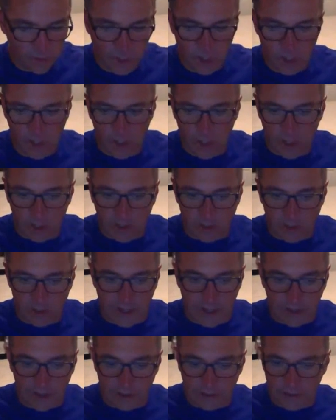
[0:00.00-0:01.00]
Now
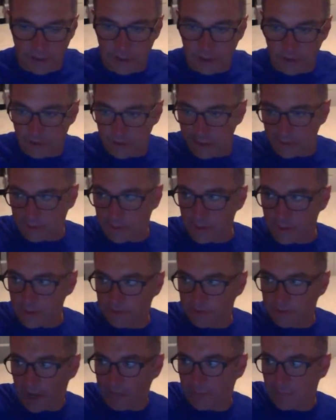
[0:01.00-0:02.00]
here's a bunch of
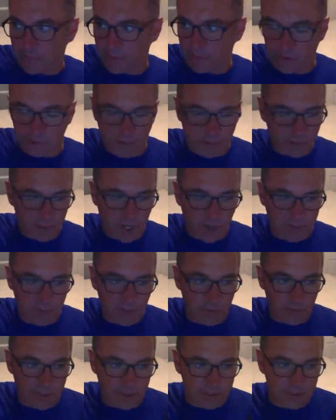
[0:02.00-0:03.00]
operating
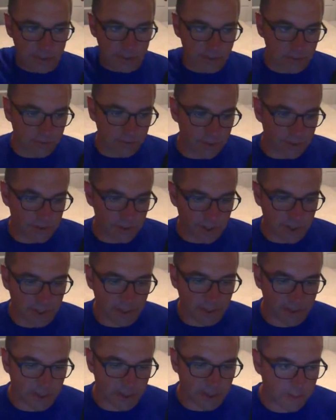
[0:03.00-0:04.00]
systems and
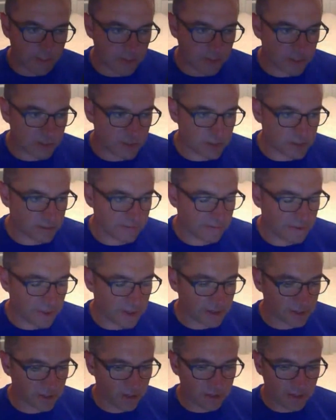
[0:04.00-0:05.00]
combinations of things on
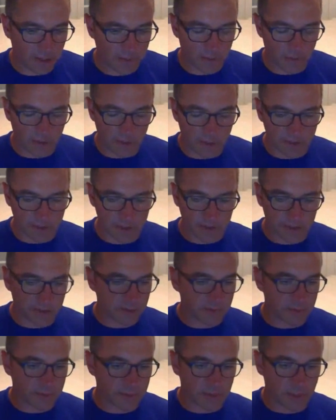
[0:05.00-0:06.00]
operating systems.
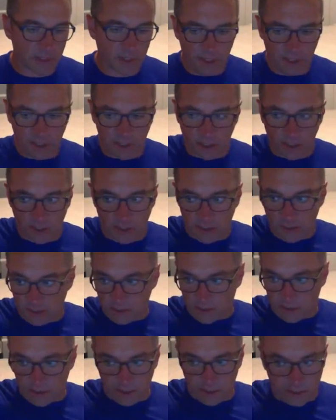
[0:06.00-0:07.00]
Just
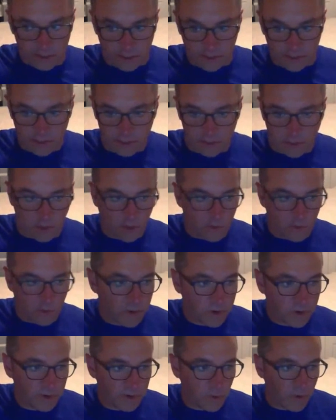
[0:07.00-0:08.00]
start working your
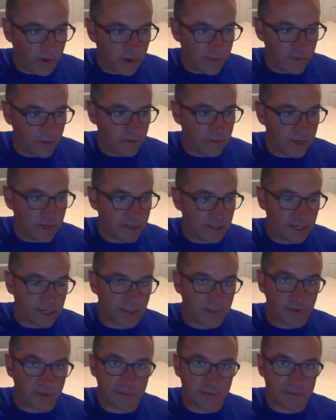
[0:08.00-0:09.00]
way through that table
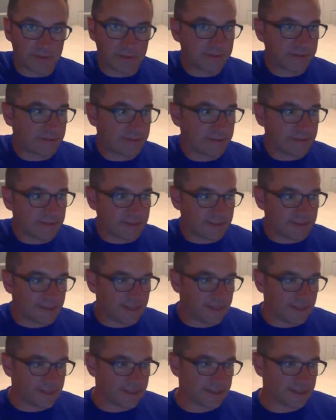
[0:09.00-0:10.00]
and see
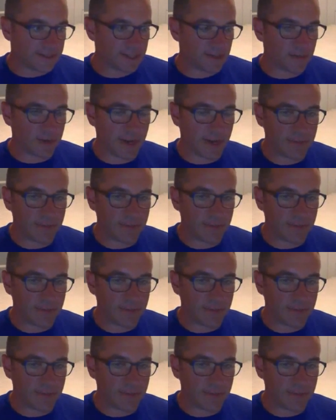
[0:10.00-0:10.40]
what happens.